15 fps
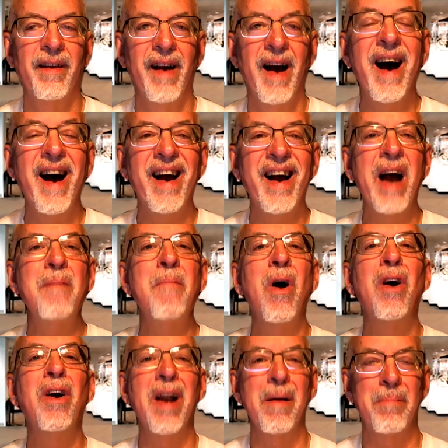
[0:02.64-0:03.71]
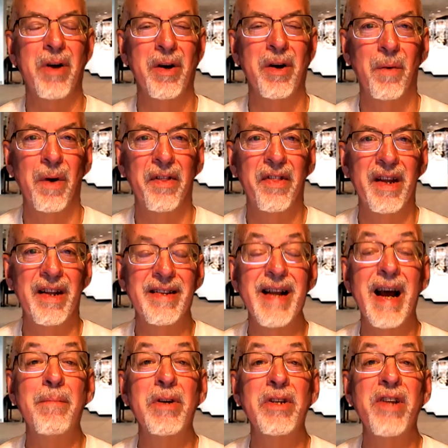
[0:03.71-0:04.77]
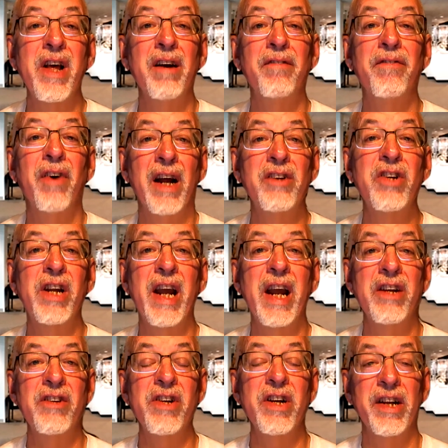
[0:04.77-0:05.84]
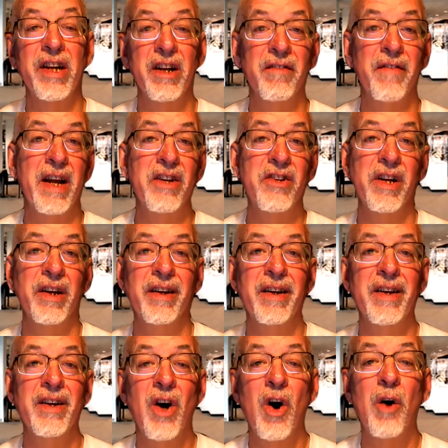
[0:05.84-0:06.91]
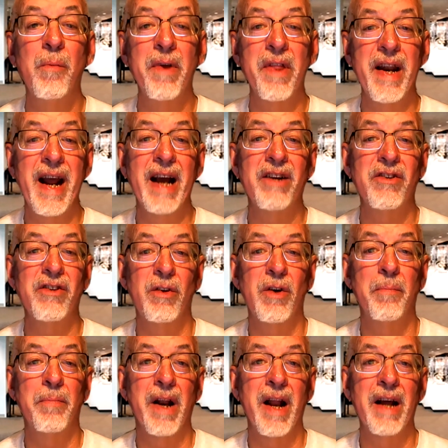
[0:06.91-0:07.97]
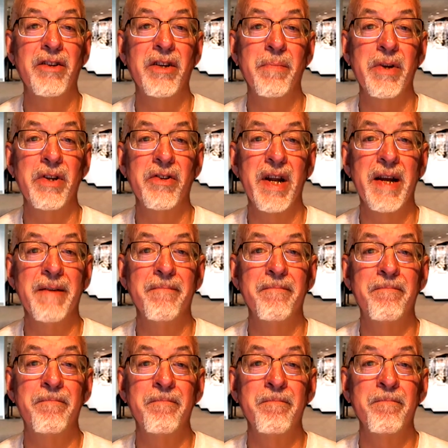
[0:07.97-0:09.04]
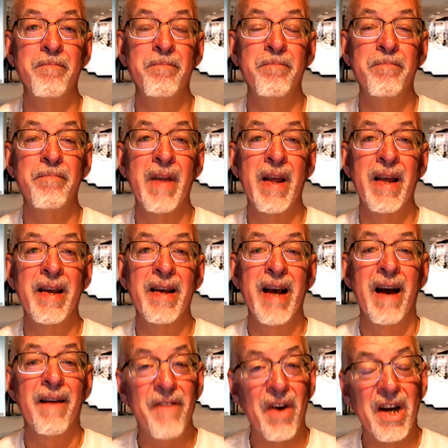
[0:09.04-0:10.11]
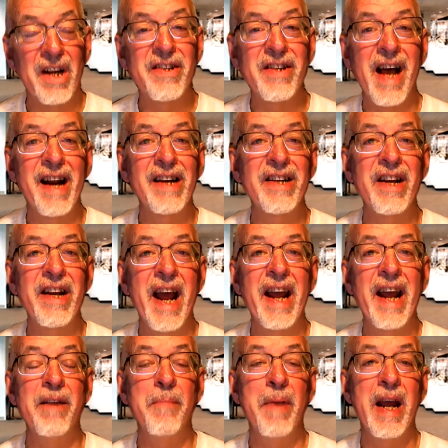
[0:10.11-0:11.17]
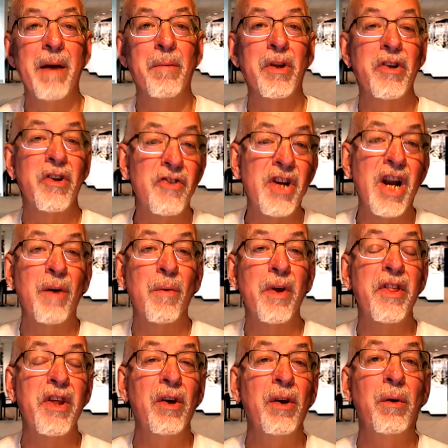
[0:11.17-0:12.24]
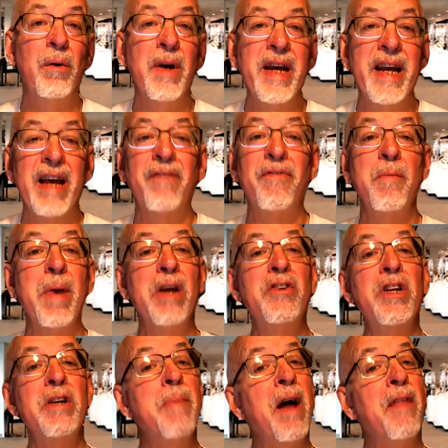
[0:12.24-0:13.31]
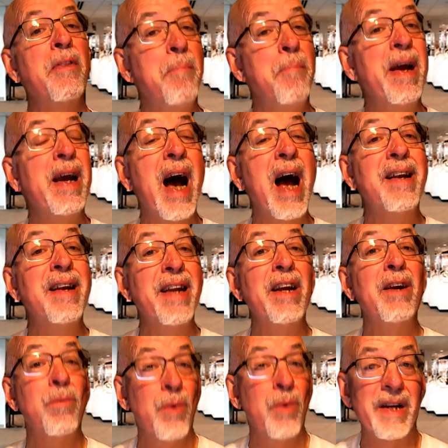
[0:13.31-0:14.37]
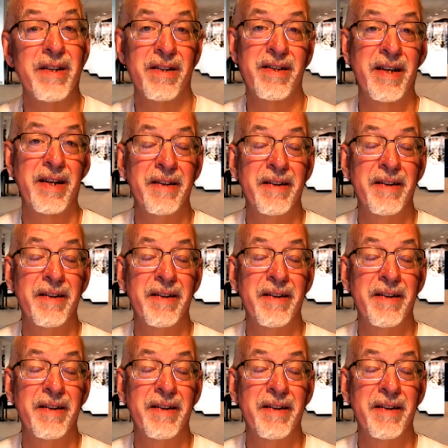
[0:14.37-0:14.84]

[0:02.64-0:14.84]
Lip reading: Hi, I'm Mark Loepker with the Cyber Center for Education and Innovation, home of the National Cryptologic Museum. I'm very excited today to be able to share with you information about the big idea risk.